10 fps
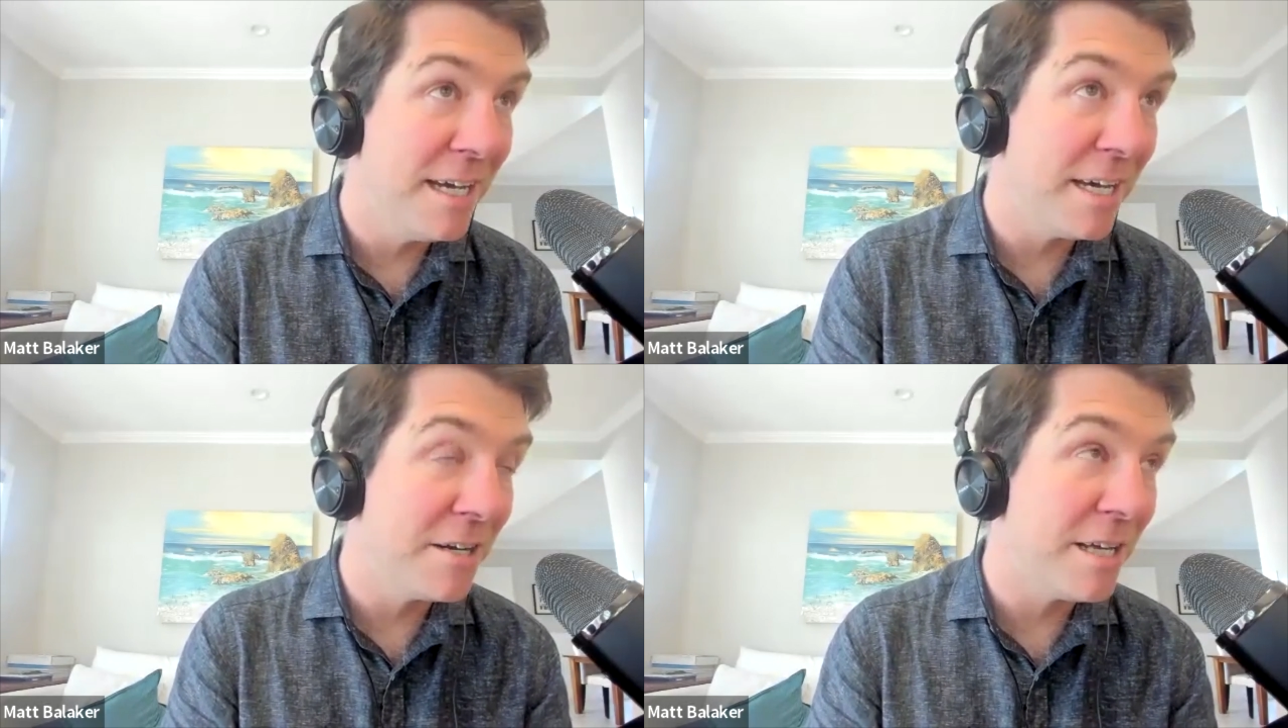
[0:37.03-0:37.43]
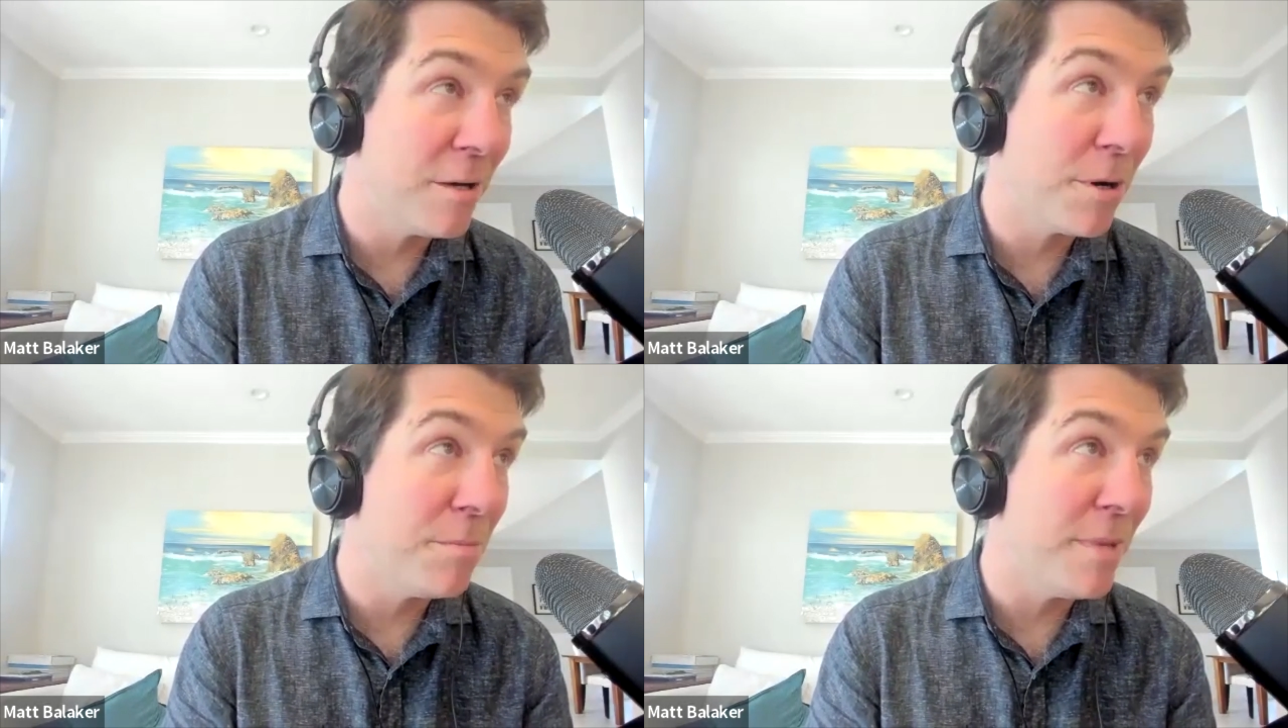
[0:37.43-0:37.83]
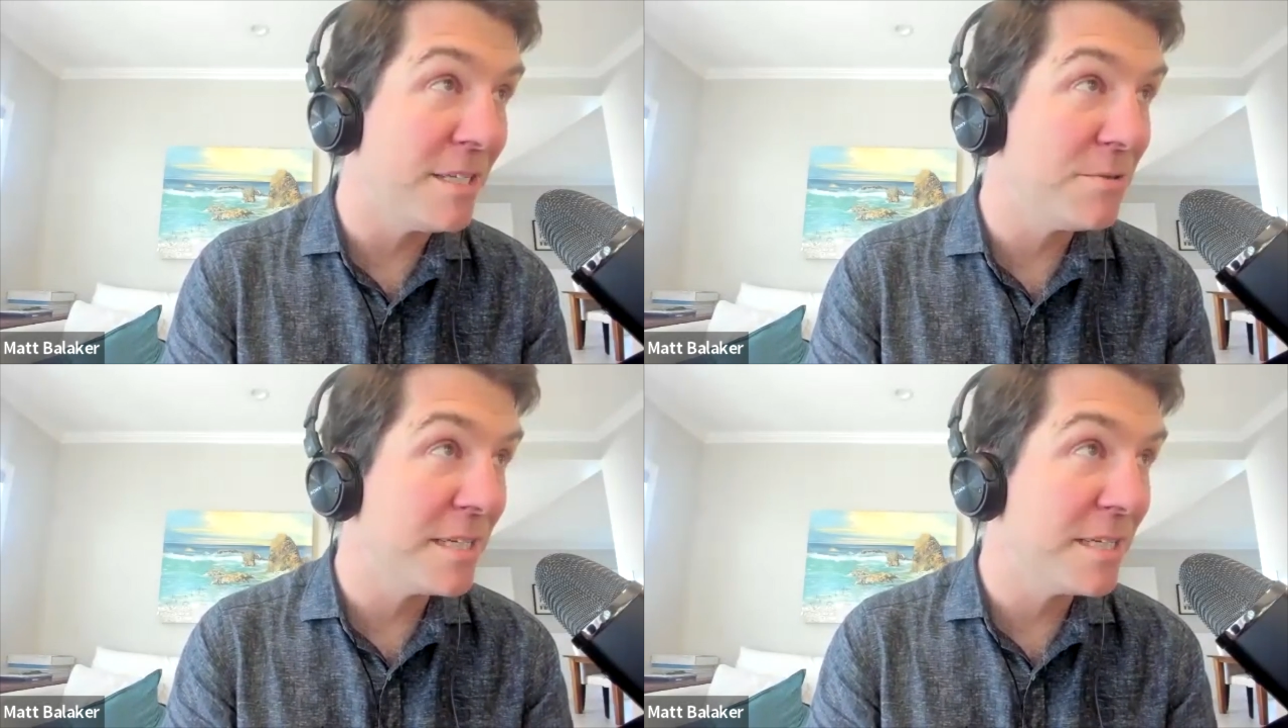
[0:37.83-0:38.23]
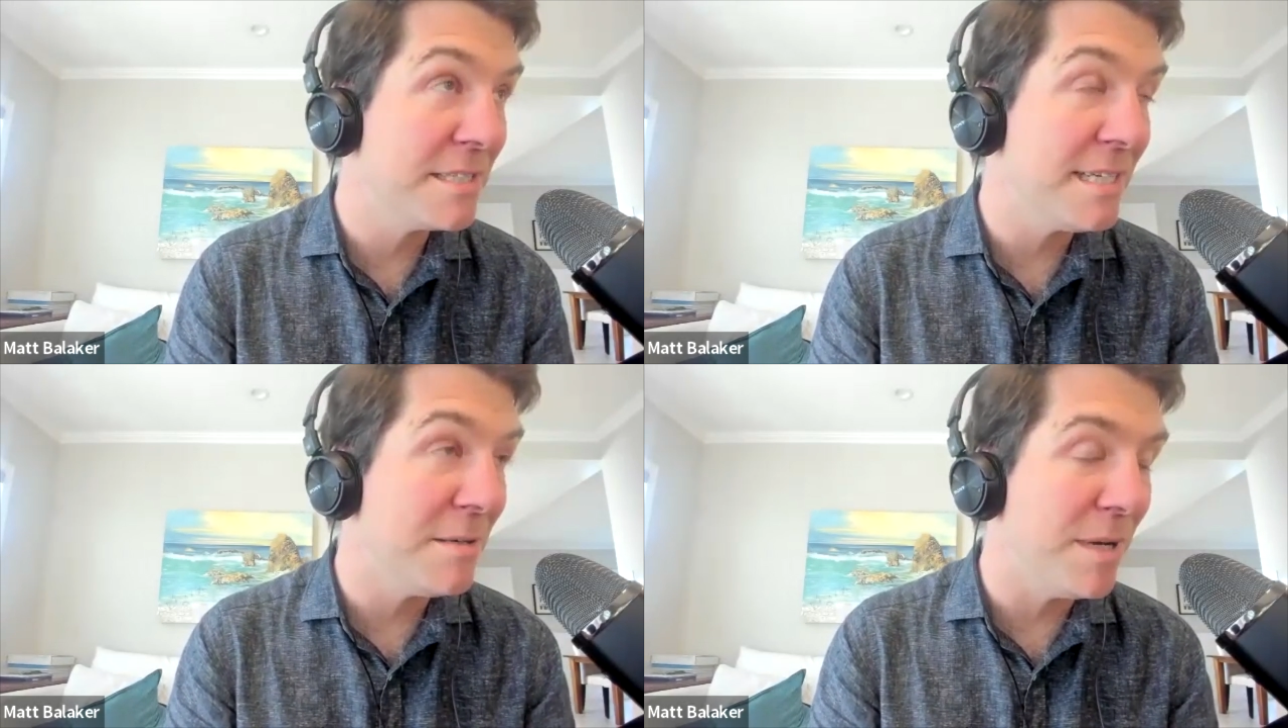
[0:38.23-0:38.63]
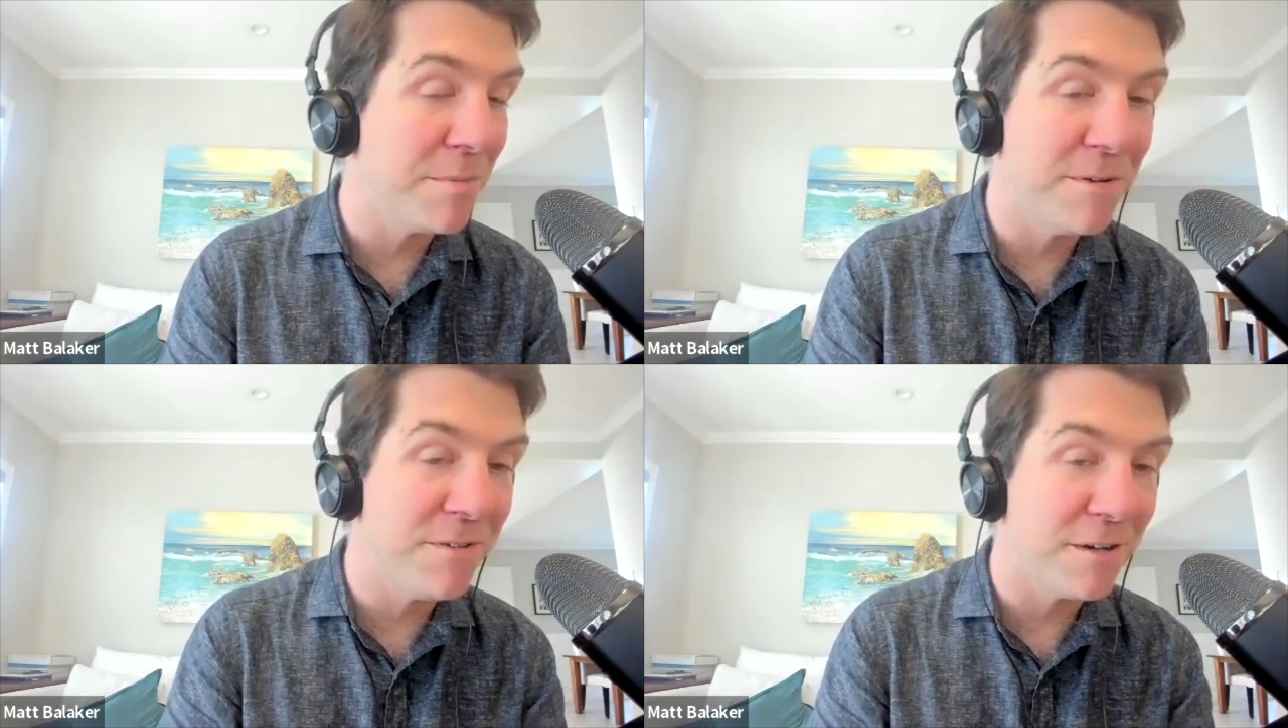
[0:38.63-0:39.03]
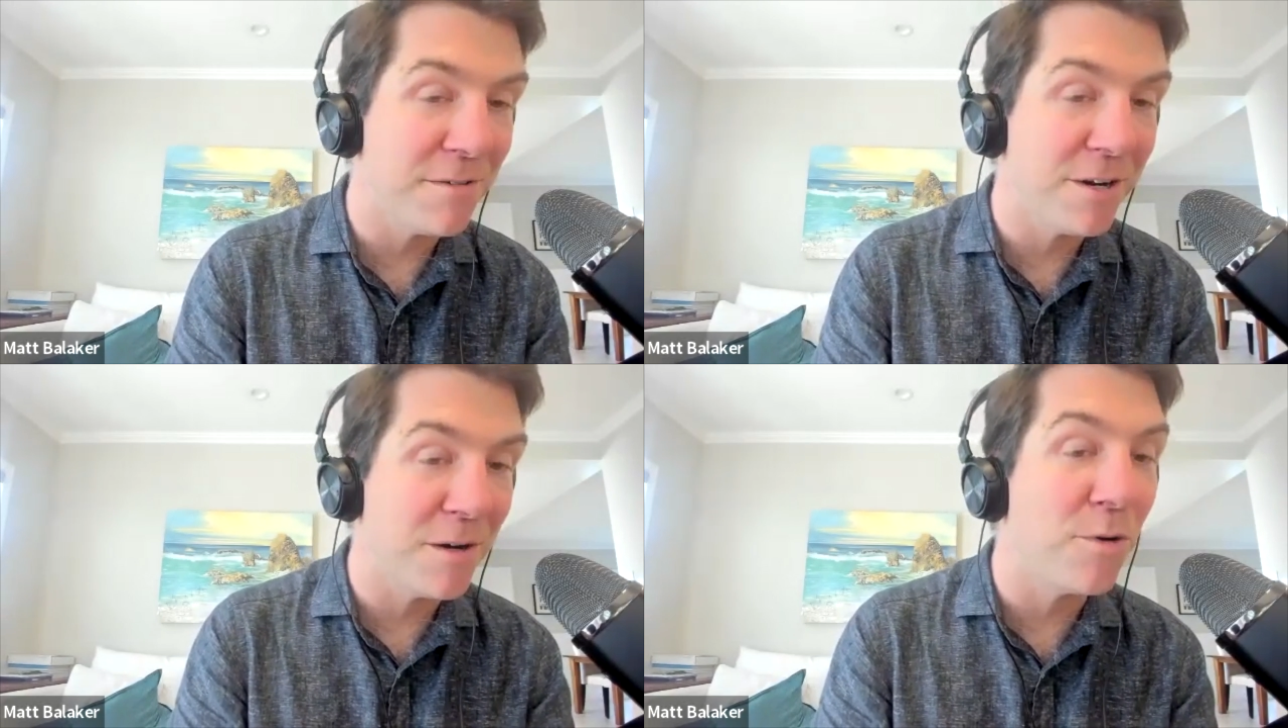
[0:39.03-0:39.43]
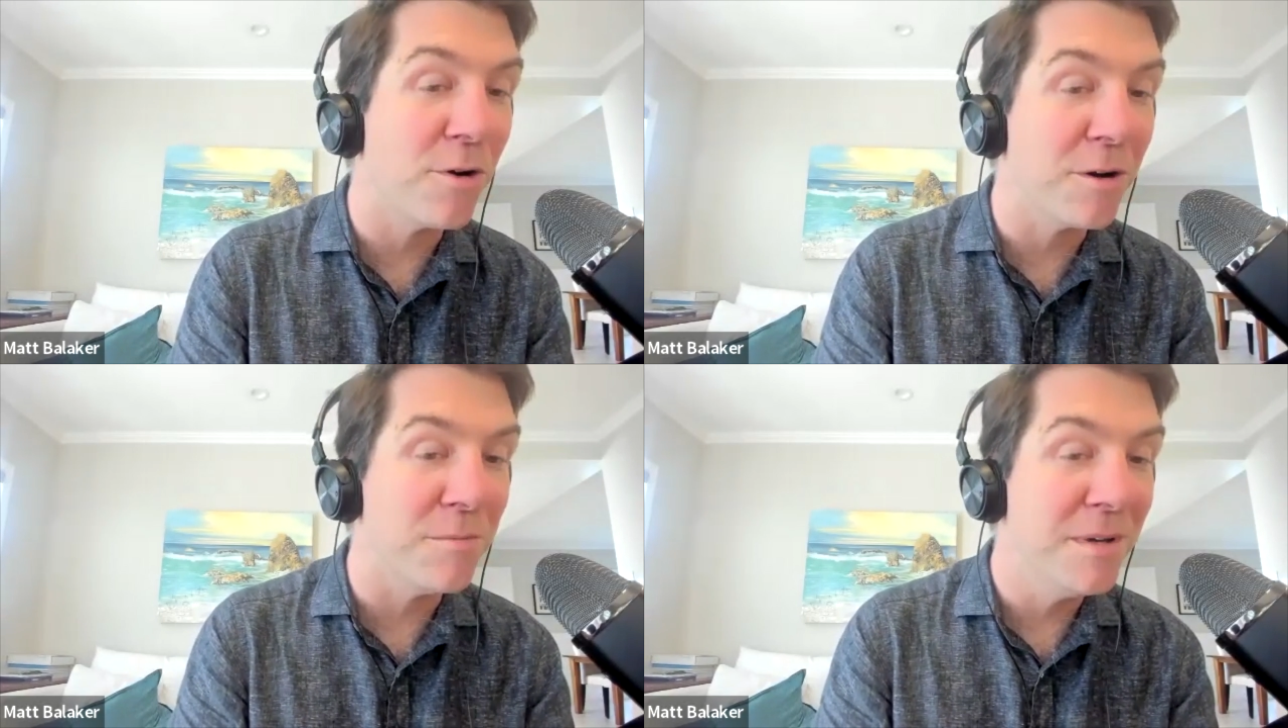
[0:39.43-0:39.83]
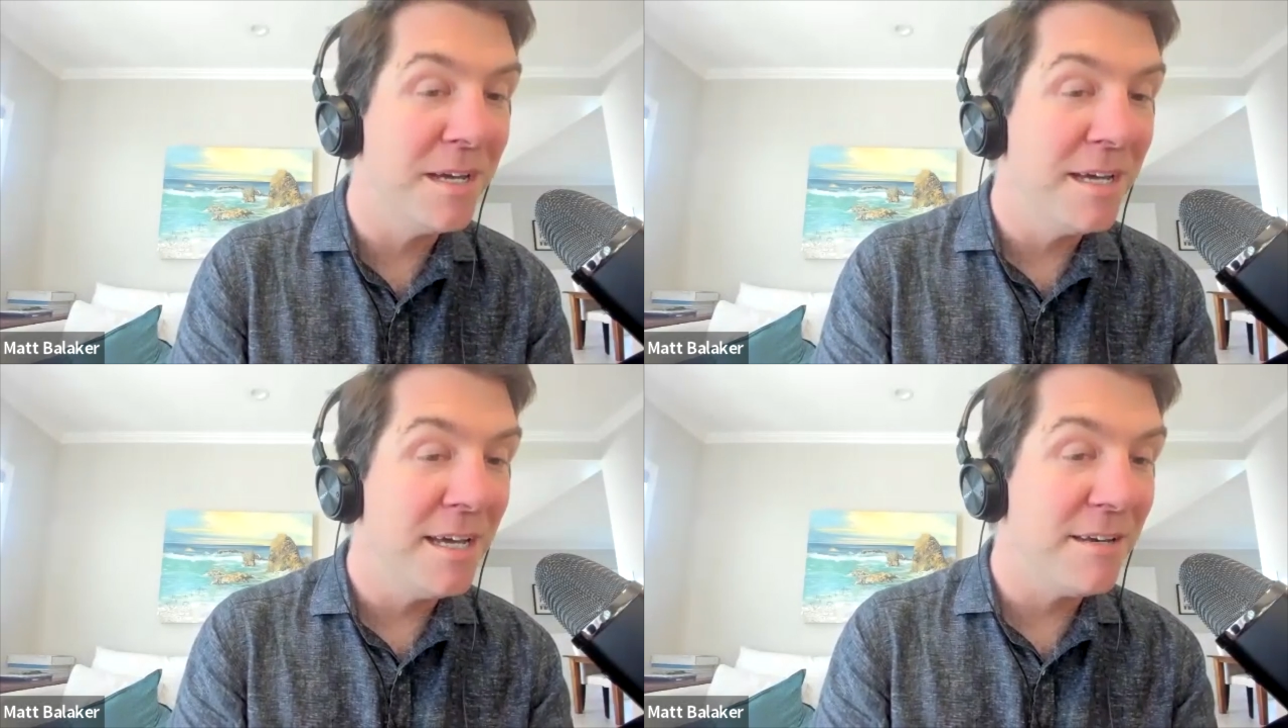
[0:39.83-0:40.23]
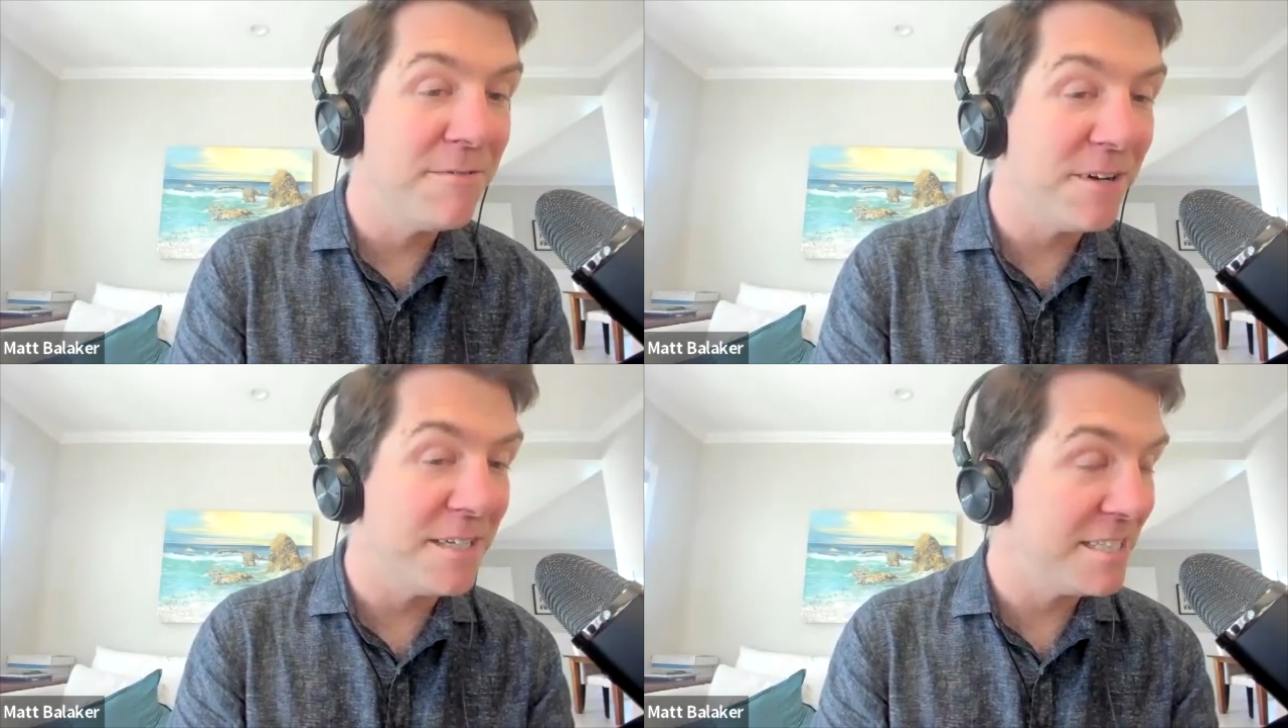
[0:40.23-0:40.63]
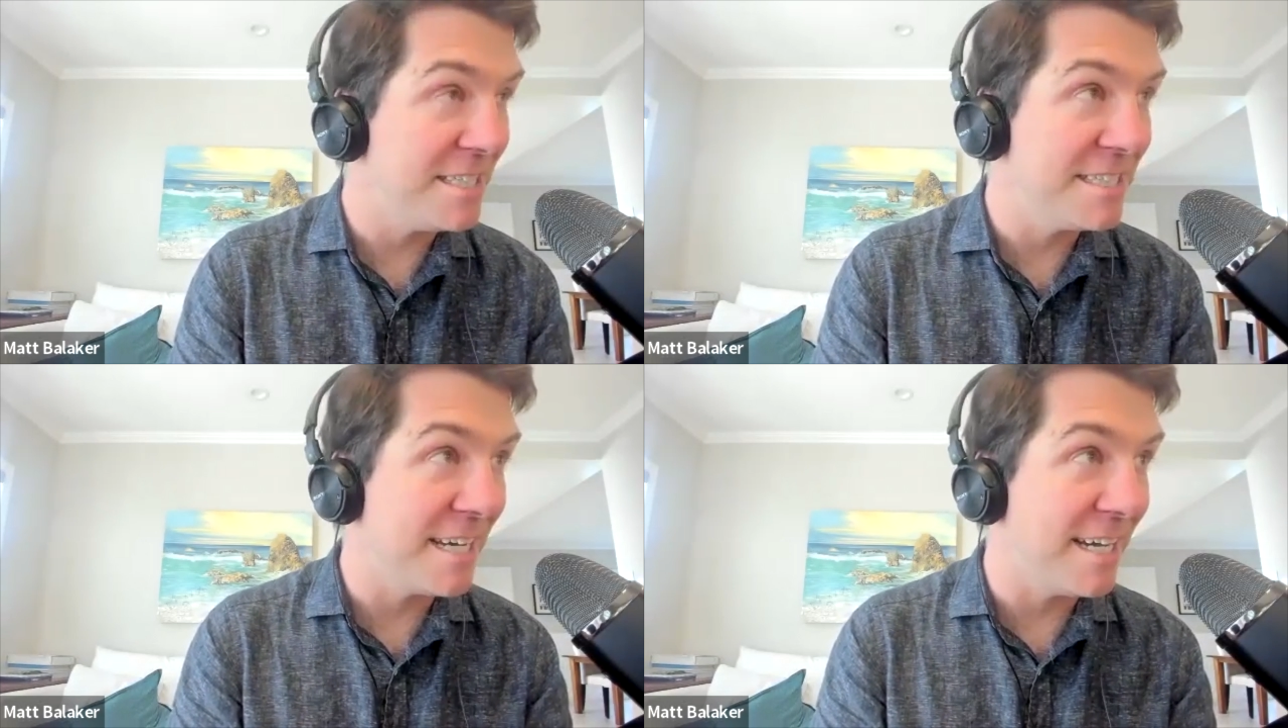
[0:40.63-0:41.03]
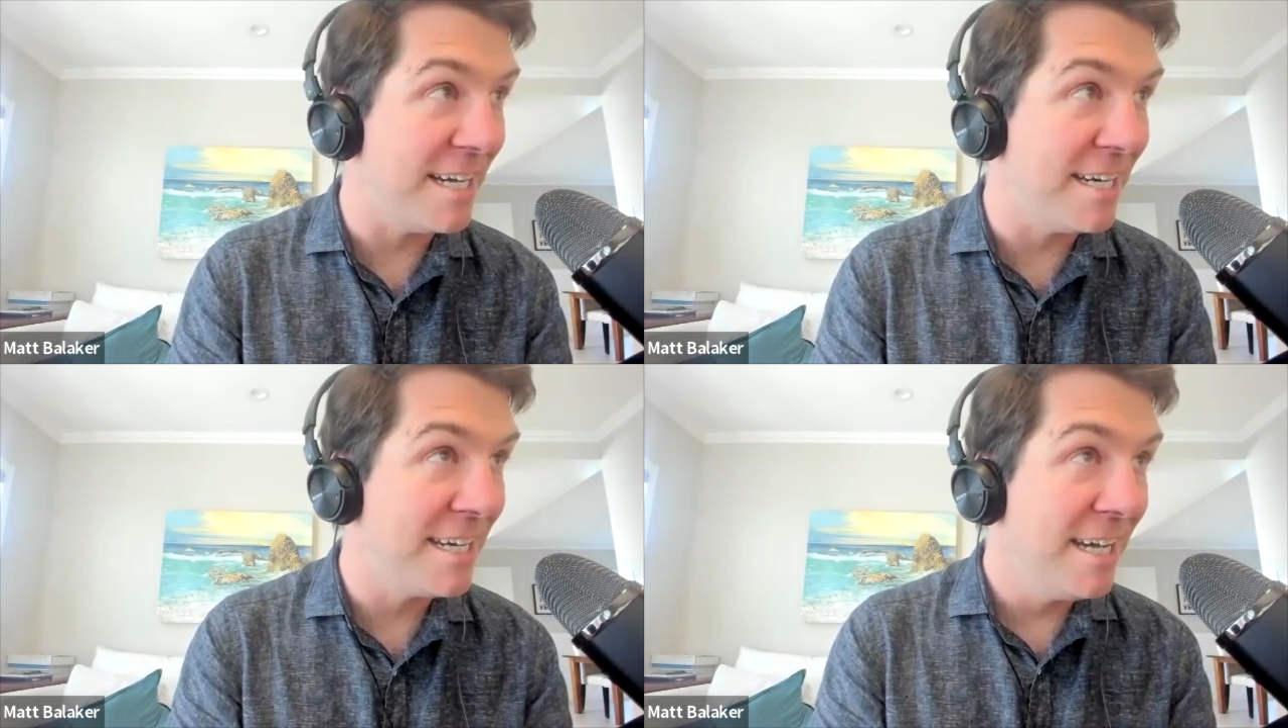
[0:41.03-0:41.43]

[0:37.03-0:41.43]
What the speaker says: It'll help our metrics and make me feel very warm and fuzzy inside.